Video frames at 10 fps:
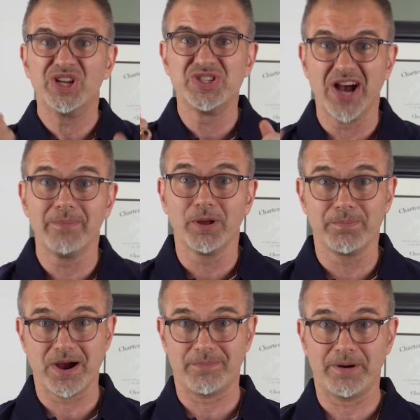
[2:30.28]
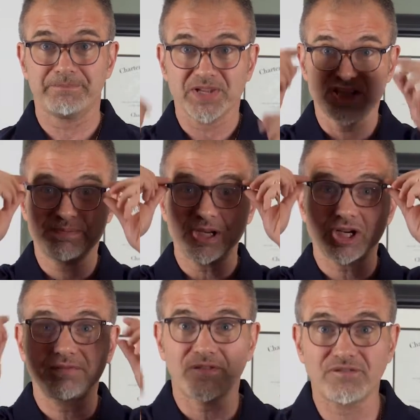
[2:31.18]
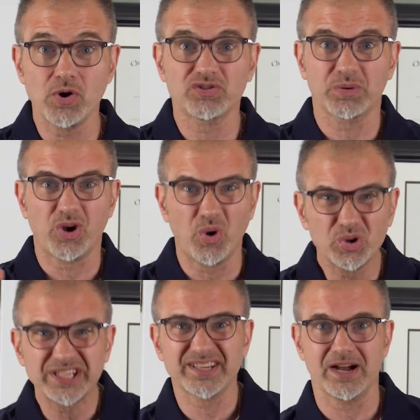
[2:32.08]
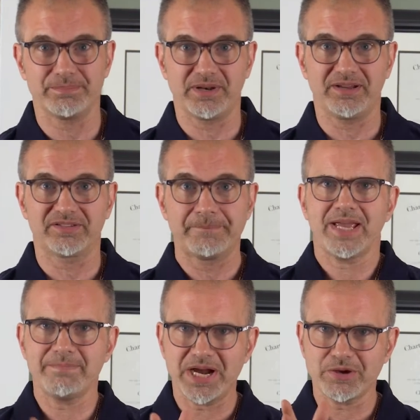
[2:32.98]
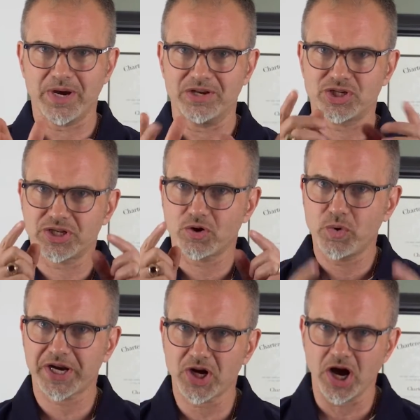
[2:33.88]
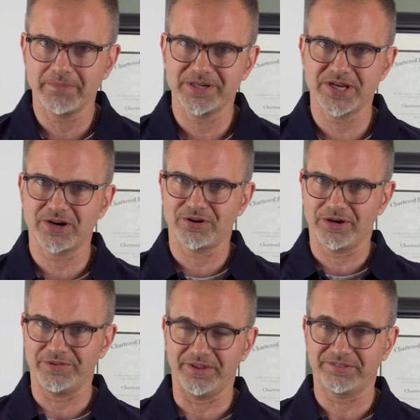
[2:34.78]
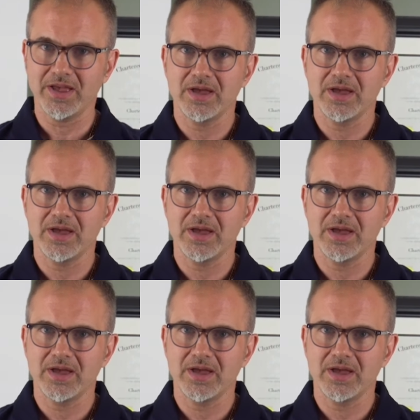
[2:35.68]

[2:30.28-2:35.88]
Double bummer, especially for folks with holding companies. And by the way, just a quick commentary on this.